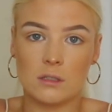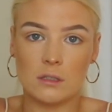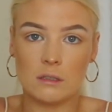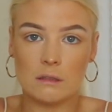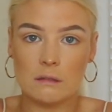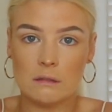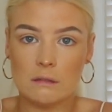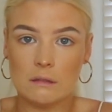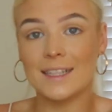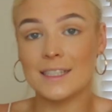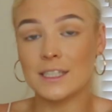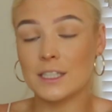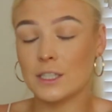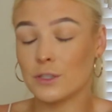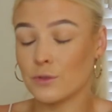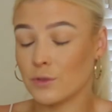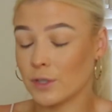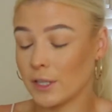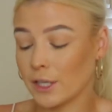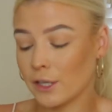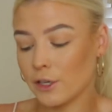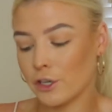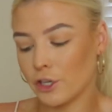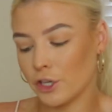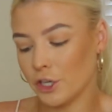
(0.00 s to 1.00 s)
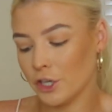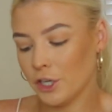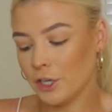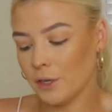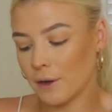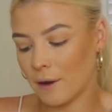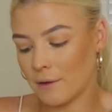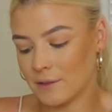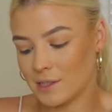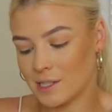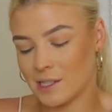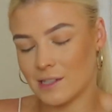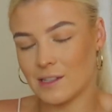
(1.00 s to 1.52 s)
this is really cute
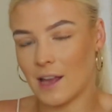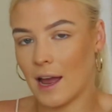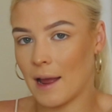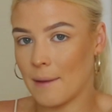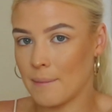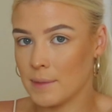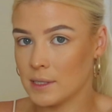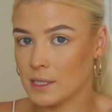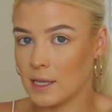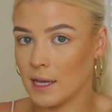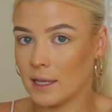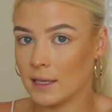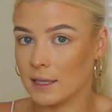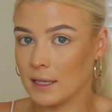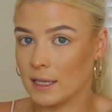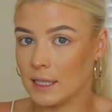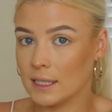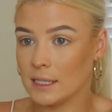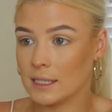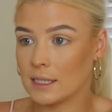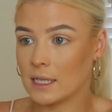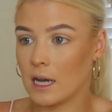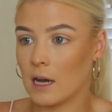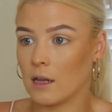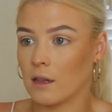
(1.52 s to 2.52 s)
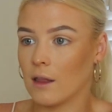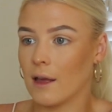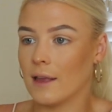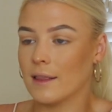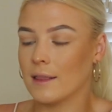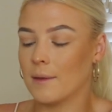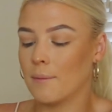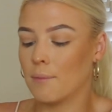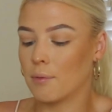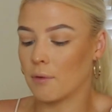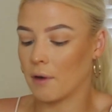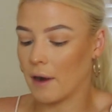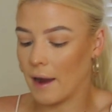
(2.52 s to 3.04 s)
i was deciding besides this color and
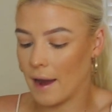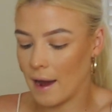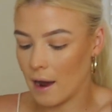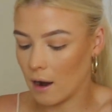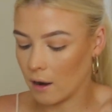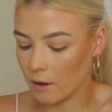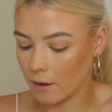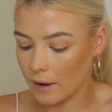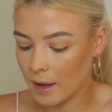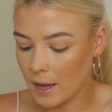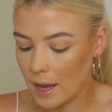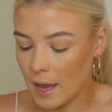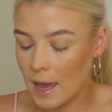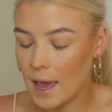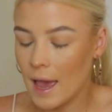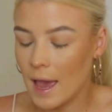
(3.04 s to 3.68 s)
the brown